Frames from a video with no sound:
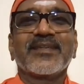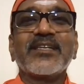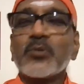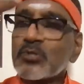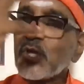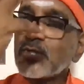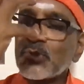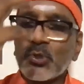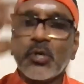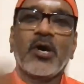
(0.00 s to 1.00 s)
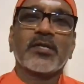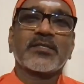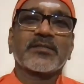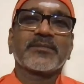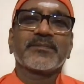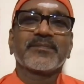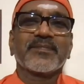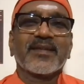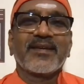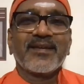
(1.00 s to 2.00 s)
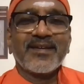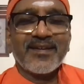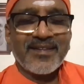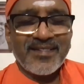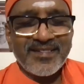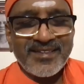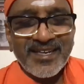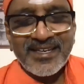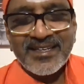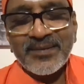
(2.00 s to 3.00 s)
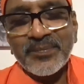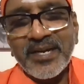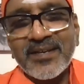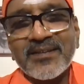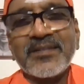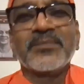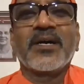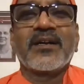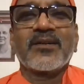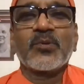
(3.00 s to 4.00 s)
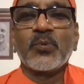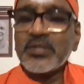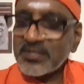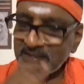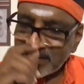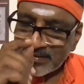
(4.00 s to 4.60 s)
It was not so hot. Then he made a remark, which